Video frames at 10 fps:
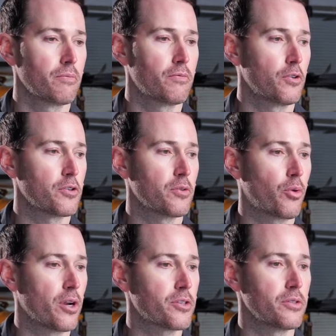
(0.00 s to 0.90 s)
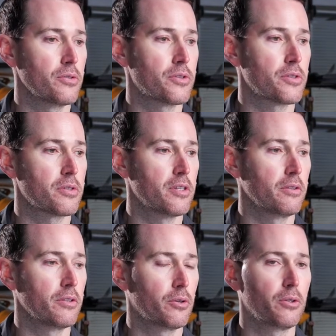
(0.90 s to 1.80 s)
First impressions
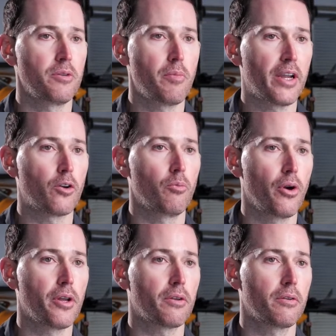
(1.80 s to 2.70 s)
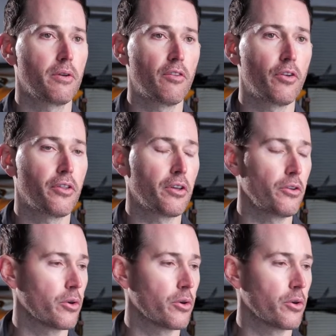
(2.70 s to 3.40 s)
can literally make or break everything.